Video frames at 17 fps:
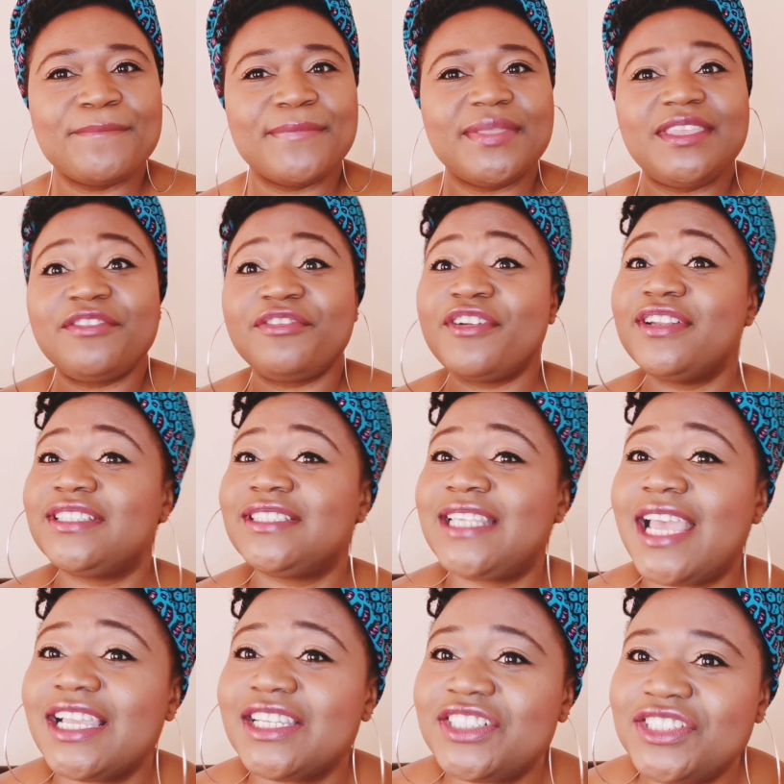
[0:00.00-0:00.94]
different
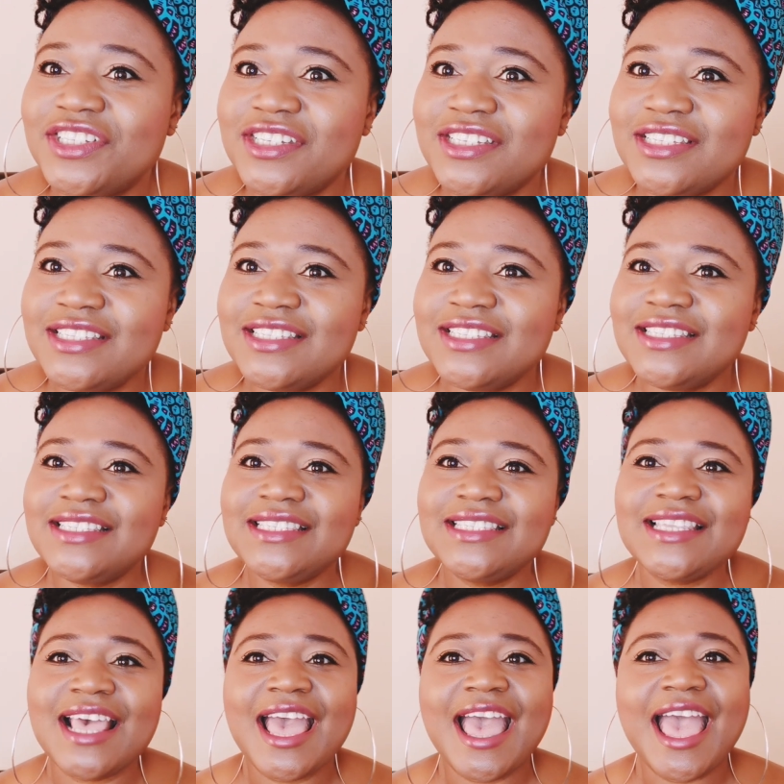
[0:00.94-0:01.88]

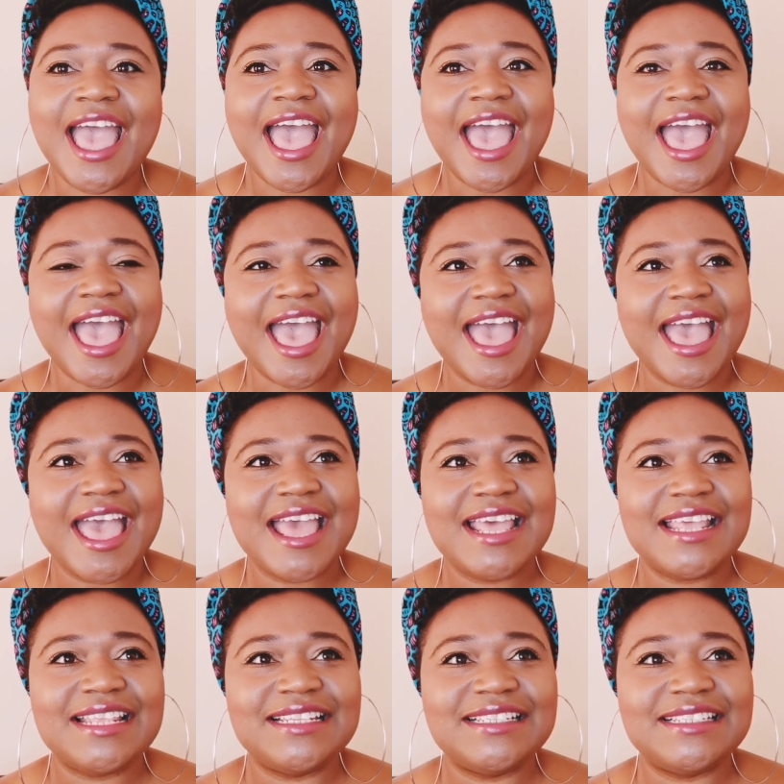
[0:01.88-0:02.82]
textures,
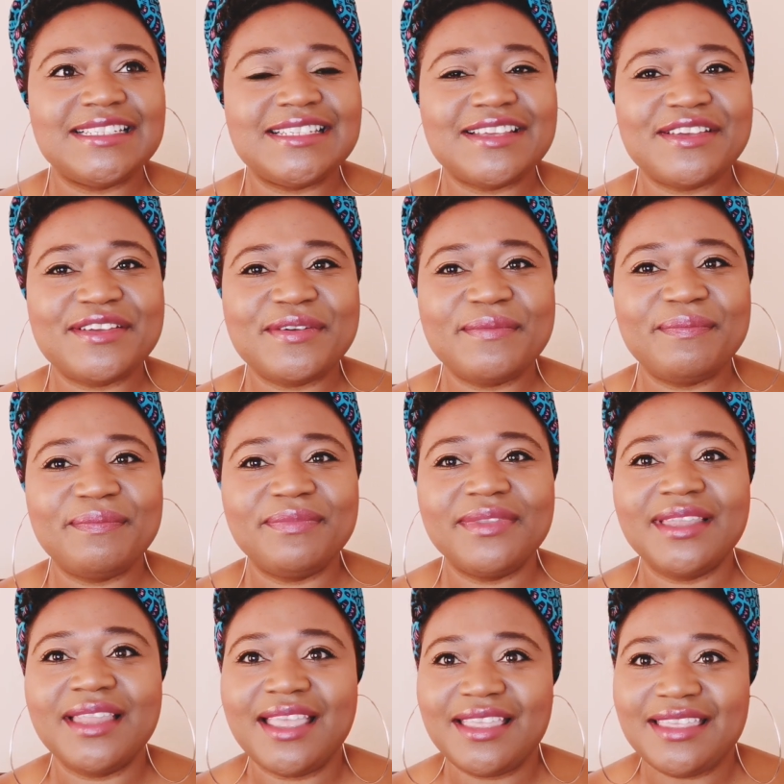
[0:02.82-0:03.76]
and
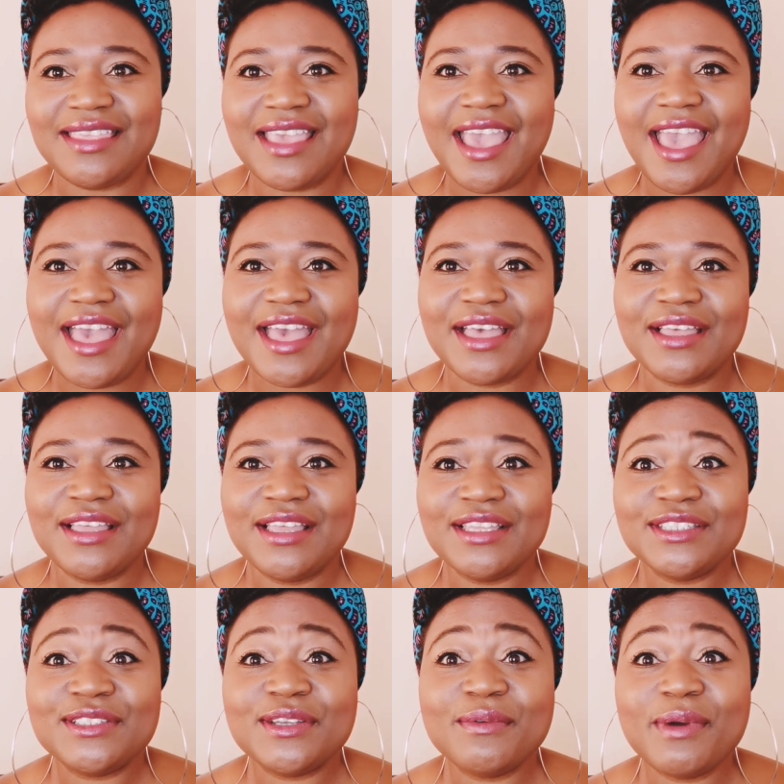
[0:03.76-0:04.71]
yeah,
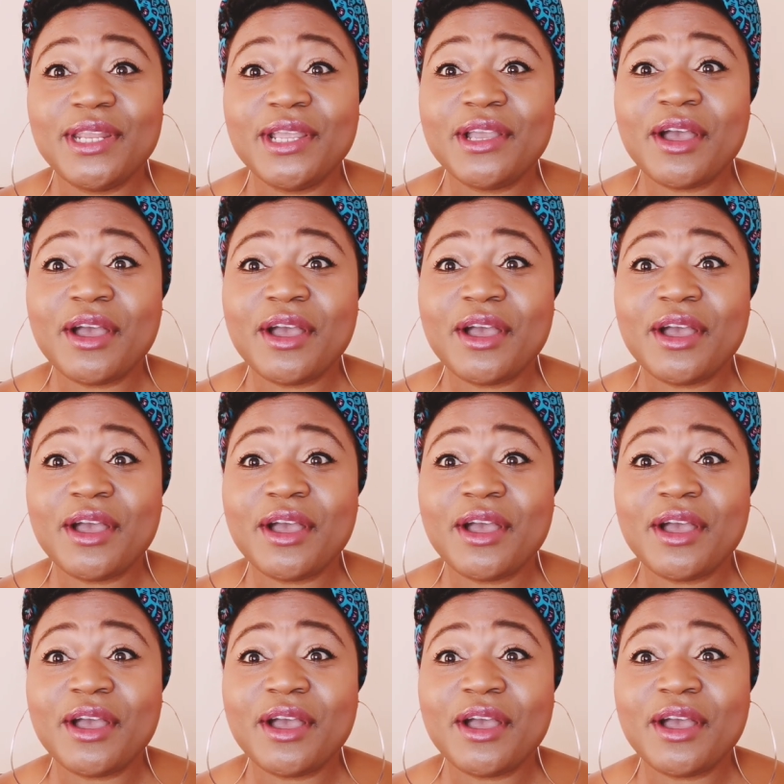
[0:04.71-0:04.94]
So when it